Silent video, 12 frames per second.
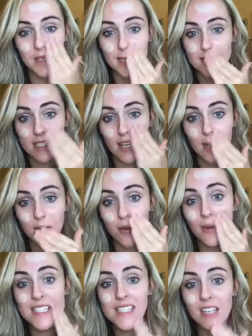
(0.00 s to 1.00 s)
is not
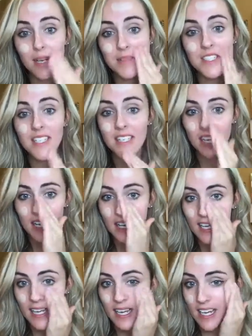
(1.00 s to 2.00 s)
always an option.
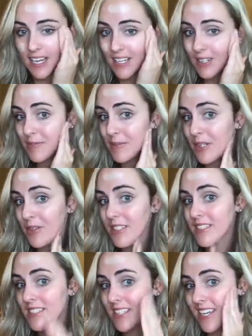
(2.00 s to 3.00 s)
But you
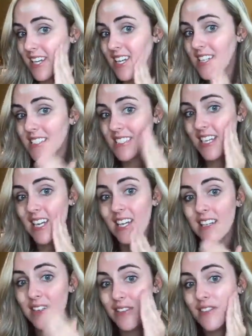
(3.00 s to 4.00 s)
can see it just
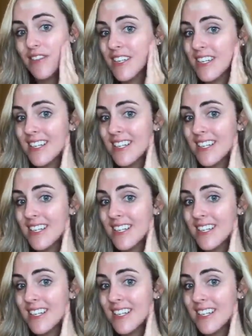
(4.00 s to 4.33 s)
kind of